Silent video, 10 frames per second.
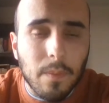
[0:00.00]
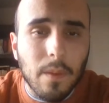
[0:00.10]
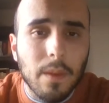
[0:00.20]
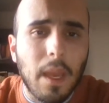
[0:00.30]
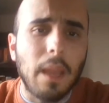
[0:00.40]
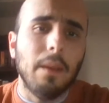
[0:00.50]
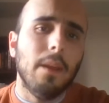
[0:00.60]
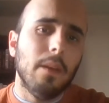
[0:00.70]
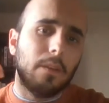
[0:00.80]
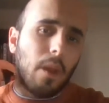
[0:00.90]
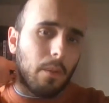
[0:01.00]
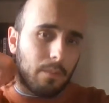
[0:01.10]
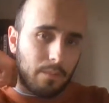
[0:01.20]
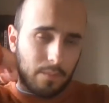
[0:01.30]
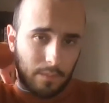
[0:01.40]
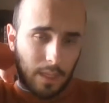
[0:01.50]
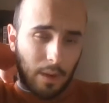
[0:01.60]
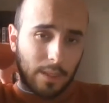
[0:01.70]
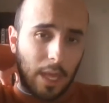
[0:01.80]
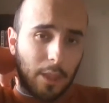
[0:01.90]
Okay, so
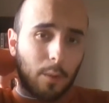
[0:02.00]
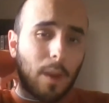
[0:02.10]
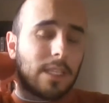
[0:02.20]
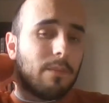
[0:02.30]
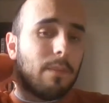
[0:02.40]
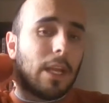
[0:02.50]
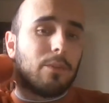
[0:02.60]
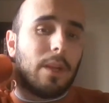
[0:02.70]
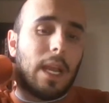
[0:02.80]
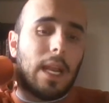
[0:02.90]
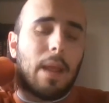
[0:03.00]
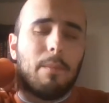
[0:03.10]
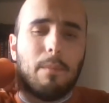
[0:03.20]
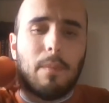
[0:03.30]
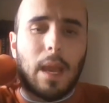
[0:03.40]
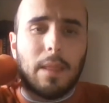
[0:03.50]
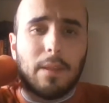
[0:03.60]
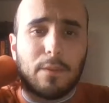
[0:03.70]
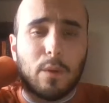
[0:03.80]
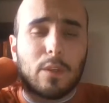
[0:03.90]
there's other ways of measuring, and
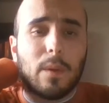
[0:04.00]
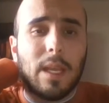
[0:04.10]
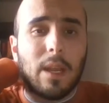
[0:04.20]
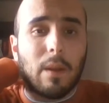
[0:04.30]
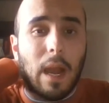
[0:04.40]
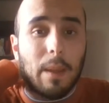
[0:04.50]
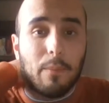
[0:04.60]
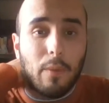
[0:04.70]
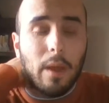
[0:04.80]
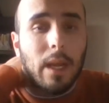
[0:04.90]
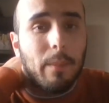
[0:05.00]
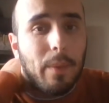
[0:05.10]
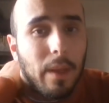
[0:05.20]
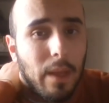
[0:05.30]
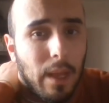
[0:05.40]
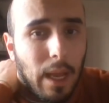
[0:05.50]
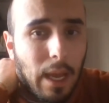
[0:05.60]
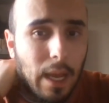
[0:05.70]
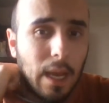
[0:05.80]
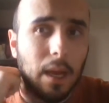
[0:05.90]
this first one here I brought up
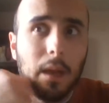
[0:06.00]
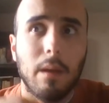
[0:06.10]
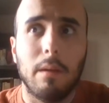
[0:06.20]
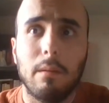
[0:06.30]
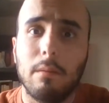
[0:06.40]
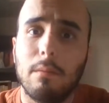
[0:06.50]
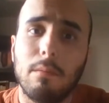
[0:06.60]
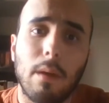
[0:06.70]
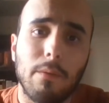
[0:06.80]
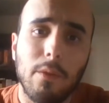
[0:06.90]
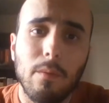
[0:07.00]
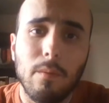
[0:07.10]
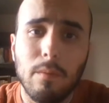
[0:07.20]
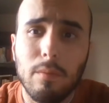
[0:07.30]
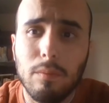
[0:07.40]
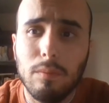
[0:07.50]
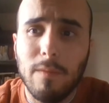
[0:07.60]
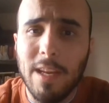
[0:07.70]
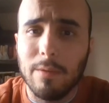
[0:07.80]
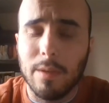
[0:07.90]
a few
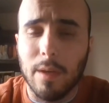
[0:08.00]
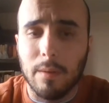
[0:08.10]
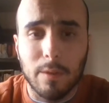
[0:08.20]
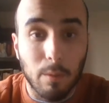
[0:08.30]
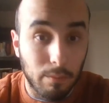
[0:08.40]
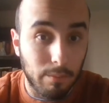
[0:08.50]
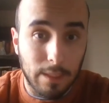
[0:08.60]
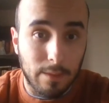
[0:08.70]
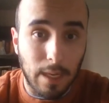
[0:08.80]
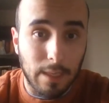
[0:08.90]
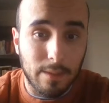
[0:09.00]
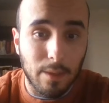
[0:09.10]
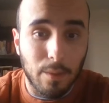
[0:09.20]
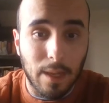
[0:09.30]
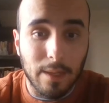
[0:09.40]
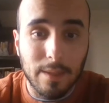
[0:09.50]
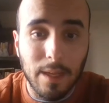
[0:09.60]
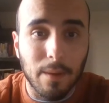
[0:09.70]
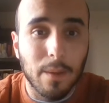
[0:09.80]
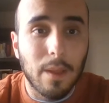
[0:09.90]
videos ago. So it's nice to know that it's here.